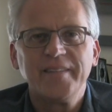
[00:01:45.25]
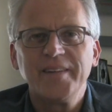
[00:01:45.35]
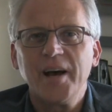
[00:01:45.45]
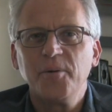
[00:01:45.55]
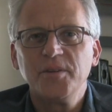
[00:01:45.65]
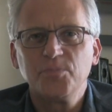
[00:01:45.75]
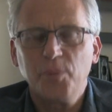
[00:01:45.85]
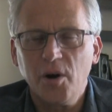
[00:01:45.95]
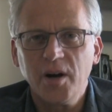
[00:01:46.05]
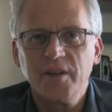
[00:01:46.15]
That was
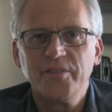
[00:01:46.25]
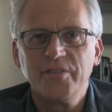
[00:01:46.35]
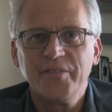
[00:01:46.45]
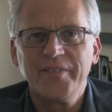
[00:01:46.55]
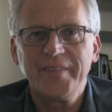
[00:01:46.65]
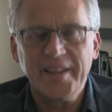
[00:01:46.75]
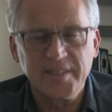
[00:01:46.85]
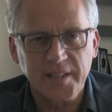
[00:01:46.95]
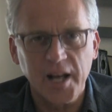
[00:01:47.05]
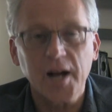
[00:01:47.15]
part of
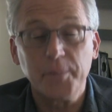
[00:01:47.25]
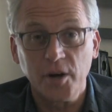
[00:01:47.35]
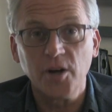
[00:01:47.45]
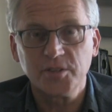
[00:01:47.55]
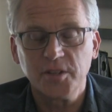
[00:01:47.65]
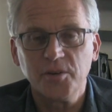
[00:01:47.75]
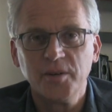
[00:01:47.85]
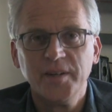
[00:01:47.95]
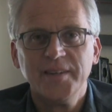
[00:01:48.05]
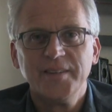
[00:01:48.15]
his luck, but
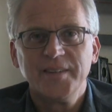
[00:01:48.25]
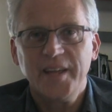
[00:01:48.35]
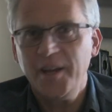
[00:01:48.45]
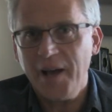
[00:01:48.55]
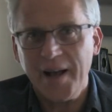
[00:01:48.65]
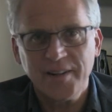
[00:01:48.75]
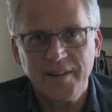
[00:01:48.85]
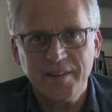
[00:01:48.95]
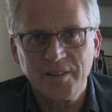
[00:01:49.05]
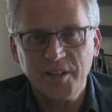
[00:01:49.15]
also he had
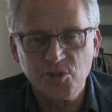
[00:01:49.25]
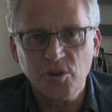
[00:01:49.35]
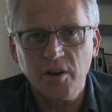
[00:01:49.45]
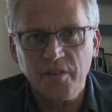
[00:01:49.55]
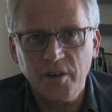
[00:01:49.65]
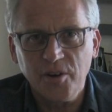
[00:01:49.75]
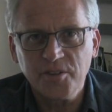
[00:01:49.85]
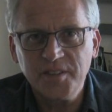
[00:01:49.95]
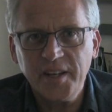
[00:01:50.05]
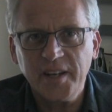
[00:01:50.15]
control of the whole
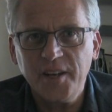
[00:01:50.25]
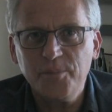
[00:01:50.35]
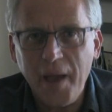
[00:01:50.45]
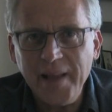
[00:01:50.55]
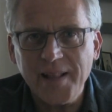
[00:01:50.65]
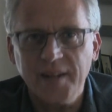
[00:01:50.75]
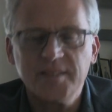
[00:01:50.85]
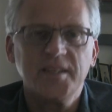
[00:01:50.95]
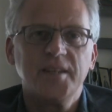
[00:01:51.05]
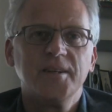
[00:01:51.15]
scene. He made that
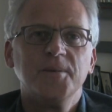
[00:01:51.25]
scene.